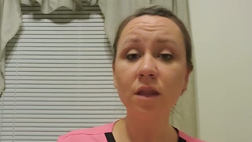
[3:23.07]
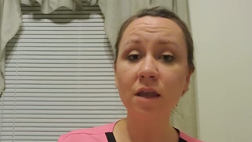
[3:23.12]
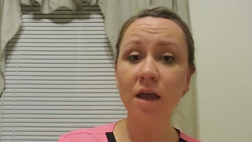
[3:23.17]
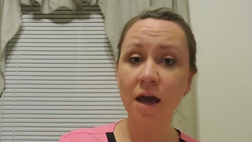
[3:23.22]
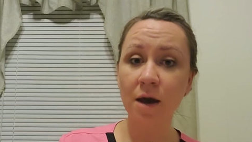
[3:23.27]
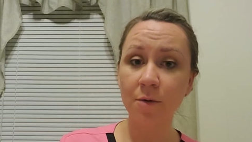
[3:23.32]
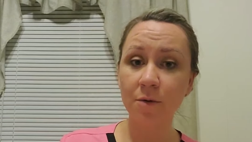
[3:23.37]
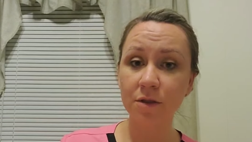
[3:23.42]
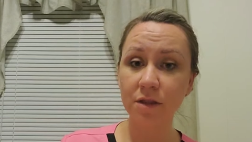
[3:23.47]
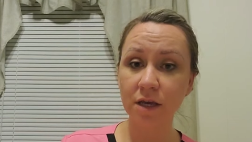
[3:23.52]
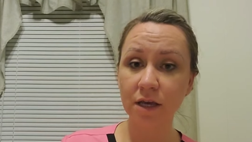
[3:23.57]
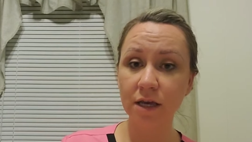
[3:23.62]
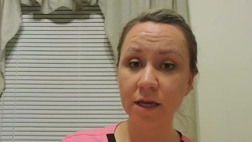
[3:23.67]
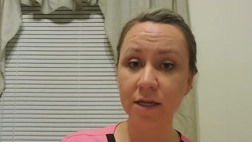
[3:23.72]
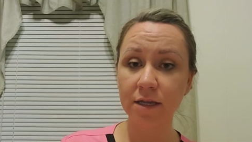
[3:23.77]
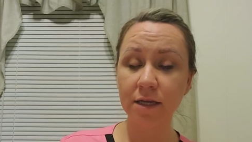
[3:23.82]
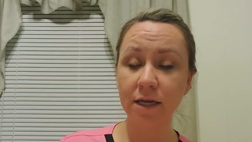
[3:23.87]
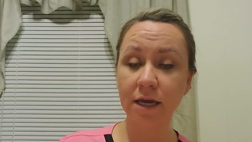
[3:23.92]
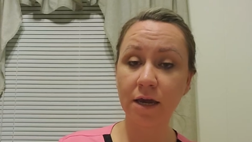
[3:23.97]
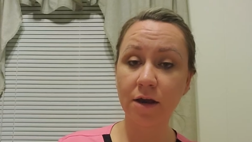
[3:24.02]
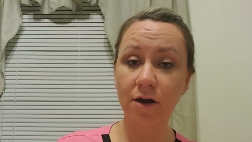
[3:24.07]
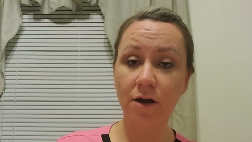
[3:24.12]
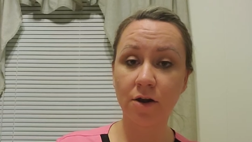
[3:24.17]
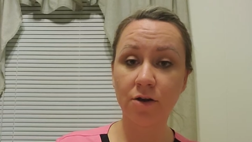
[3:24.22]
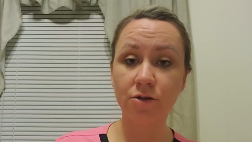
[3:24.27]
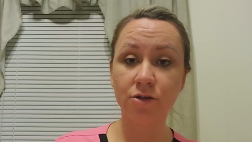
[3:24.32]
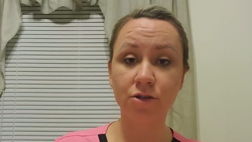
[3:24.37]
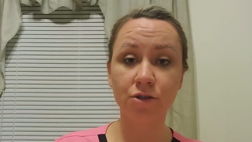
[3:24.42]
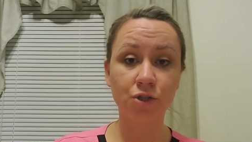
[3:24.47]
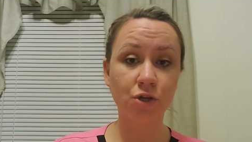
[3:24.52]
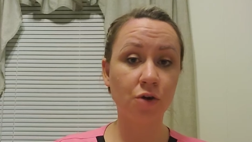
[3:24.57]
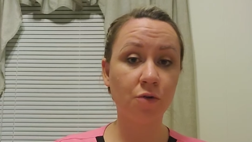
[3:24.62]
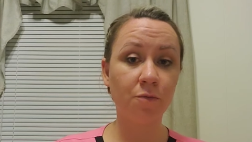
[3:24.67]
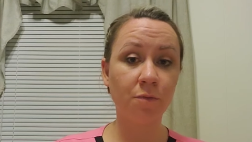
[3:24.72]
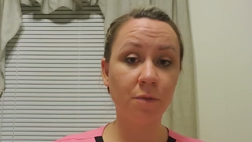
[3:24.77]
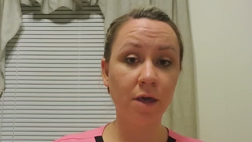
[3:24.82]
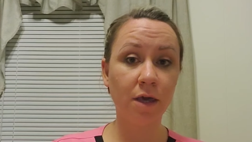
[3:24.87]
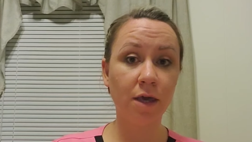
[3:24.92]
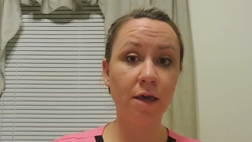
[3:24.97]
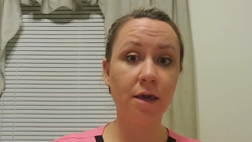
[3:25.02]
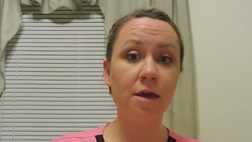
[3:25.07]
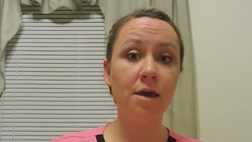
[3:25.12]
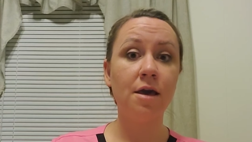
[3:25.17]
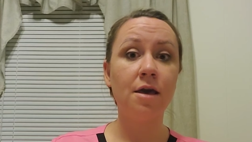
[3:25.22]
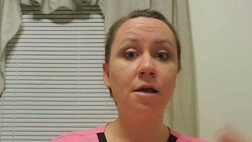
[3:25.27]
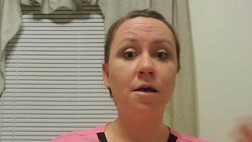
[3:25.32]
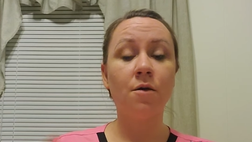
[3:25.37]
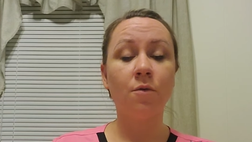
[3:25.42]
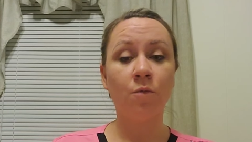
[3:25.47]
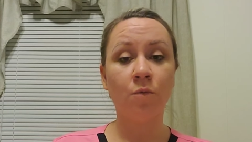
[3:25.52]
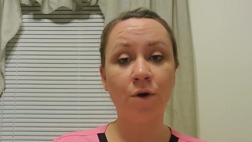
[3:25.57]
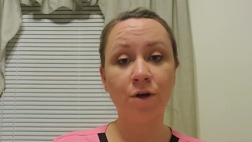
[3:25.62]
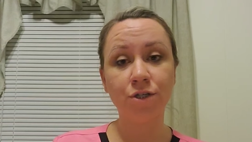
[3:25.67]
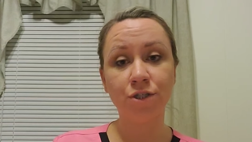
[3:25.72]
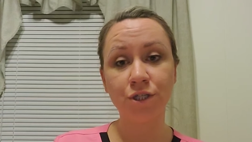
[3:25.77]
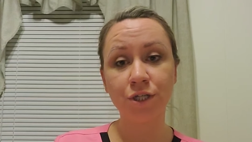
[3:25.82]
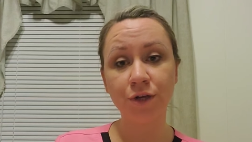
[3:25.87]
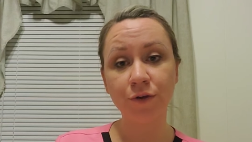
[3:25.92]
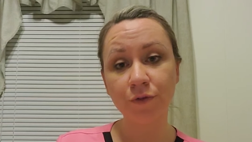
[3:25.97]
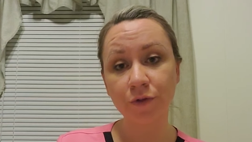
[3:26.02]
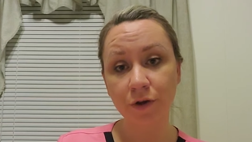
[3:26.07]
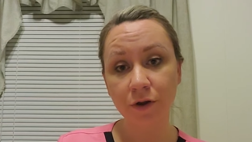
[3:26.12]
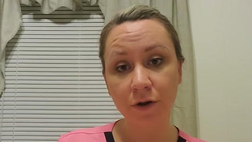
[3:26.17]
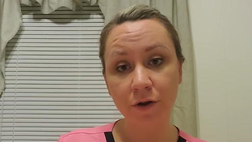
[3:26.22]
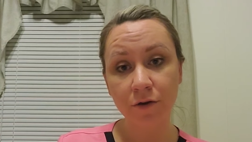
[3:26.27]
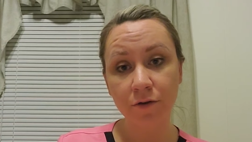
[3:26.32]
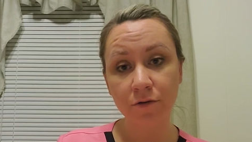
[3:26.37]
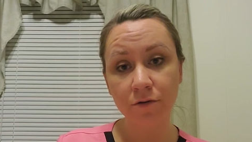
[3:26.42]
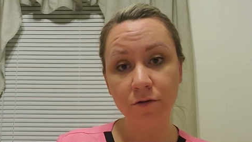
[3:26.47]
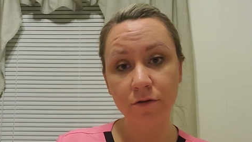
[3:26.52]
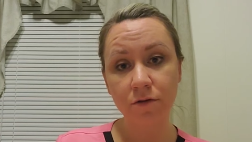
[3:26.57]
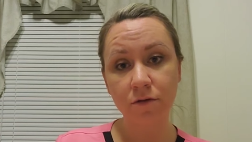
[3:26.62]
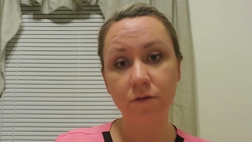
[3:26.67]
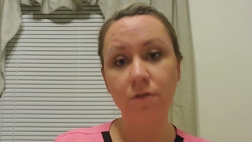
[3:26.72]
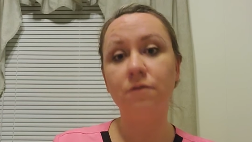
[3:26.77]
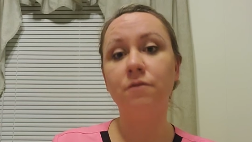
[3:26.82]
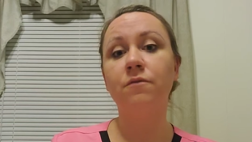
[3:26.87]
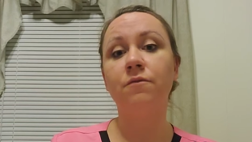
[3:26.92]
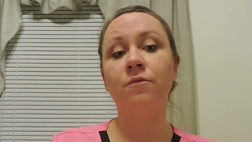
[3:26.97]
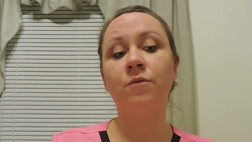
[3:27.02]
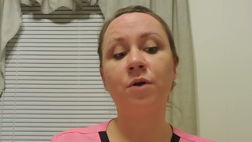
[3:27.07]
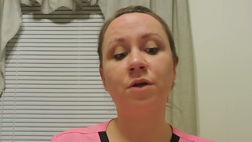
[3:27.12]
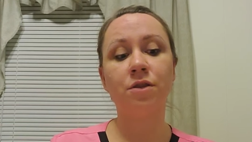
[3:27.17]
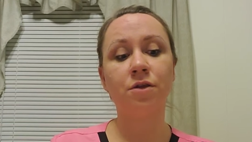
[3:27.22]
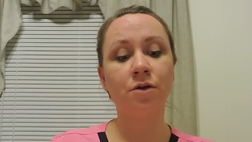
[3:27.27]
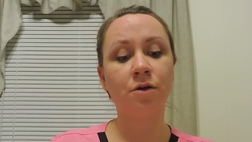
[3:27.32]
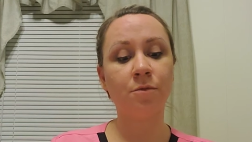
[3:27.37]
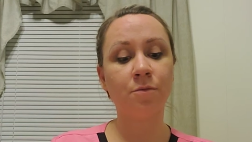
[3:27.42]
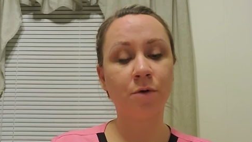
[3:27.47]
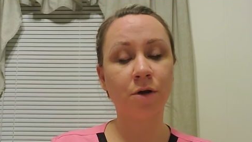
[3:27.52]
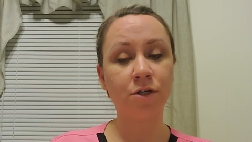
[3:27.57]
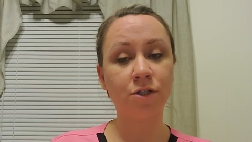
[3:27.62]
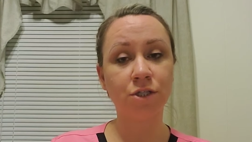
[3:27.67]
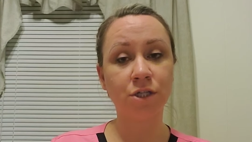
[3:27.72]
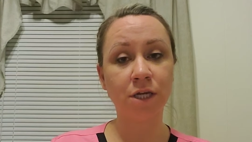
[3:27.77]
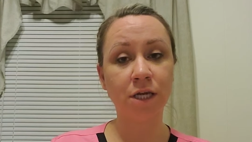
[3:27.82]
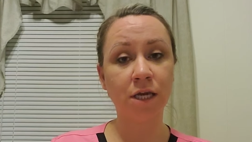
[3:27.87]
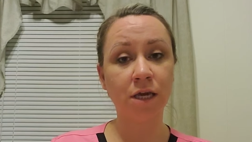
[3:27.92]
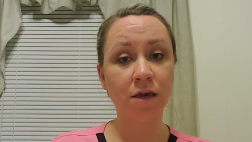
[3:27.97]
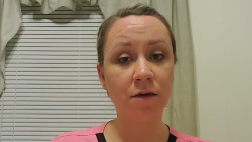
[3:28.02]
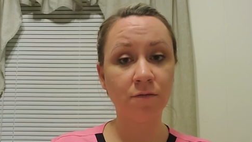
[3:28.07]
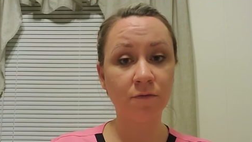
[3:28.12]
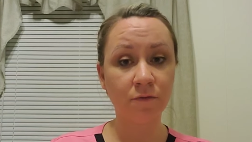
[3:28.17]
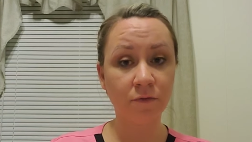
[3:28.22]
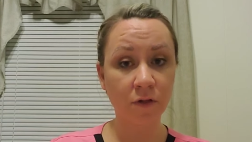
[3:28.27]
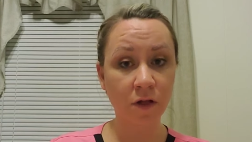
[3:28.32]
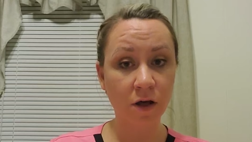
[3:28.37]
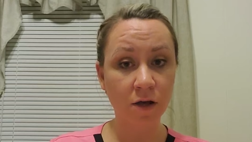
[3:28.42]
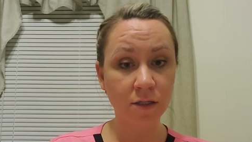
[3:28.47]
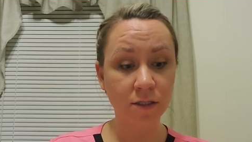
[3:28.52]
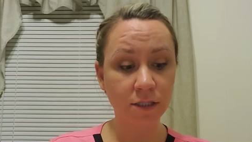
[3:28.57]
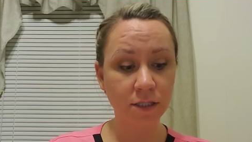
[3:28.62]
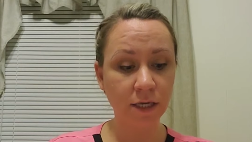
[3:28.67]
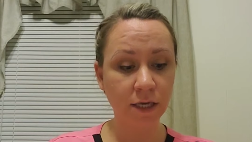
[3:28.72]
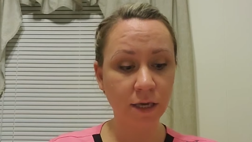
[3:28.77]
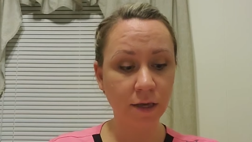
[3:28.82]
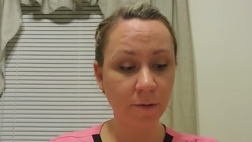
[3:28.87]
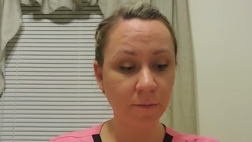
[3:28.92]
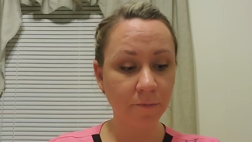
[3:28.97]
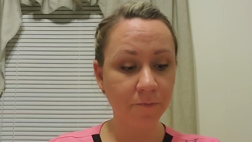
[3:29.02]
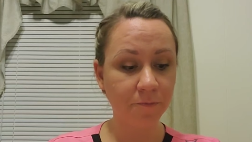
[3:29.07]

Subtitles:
I would then get her to show me what she learned with her brushing and flossing.